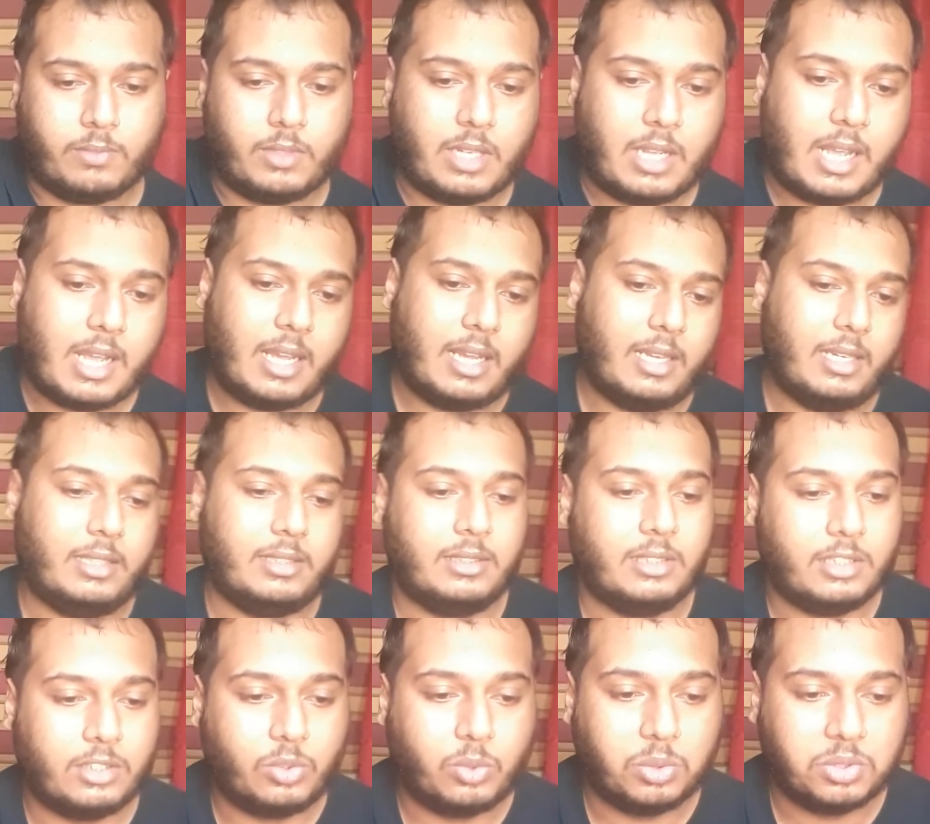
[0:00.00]
and
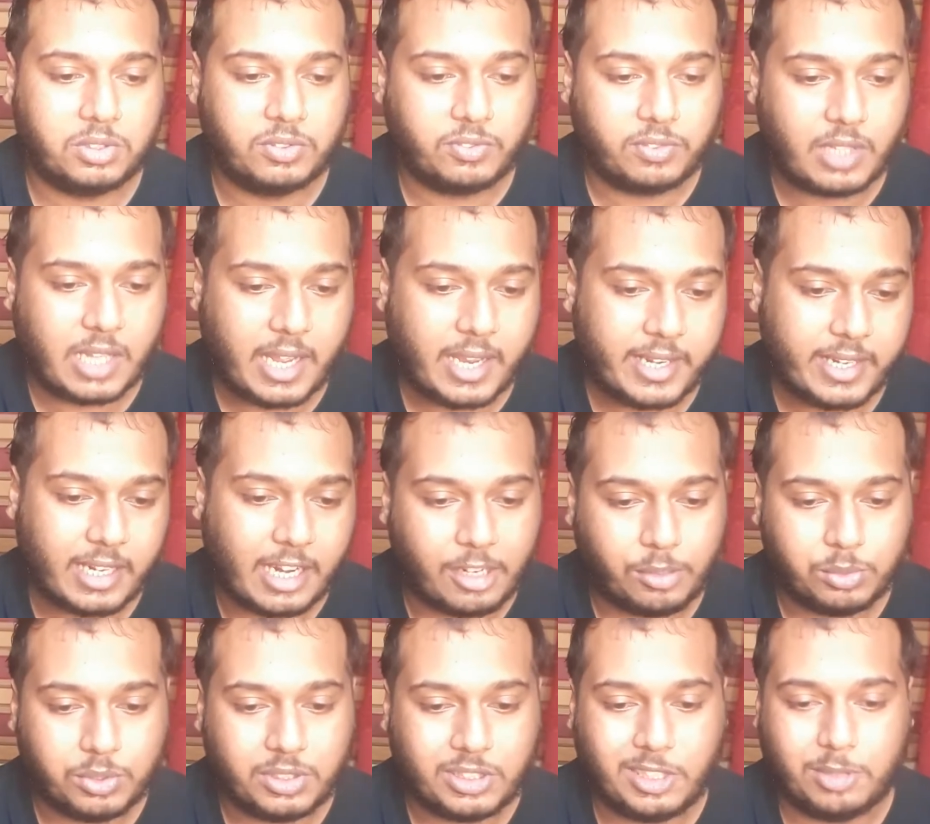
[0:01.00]
it goes flying, and
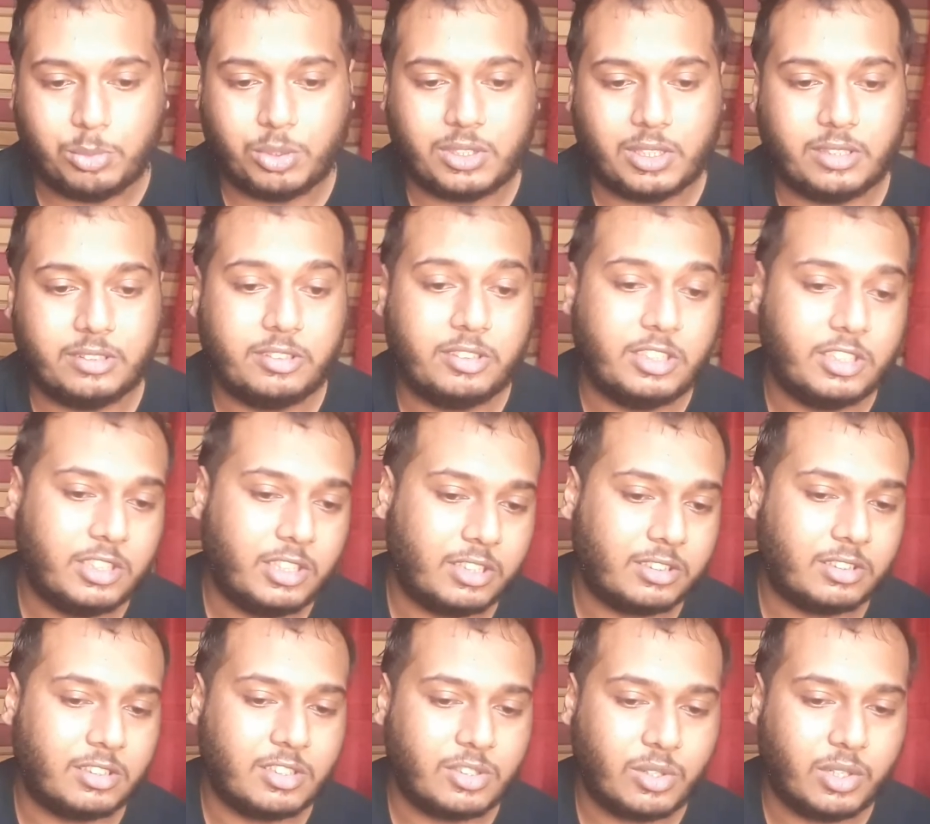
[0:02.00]
we see him with a serious
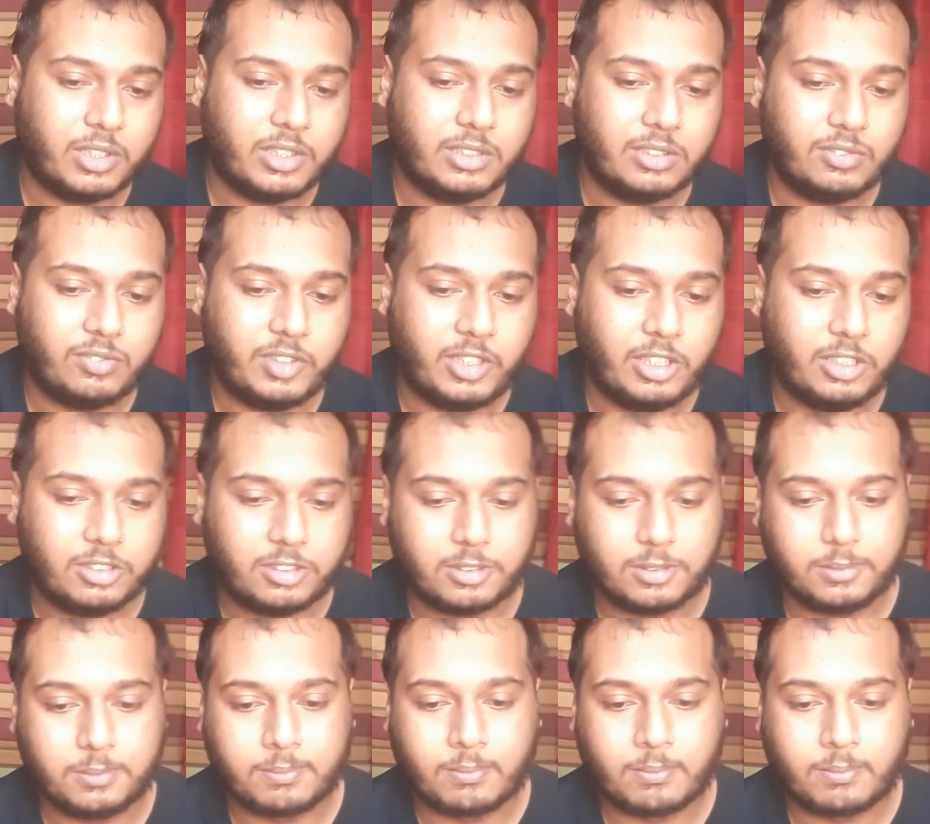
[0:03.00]
look on his face.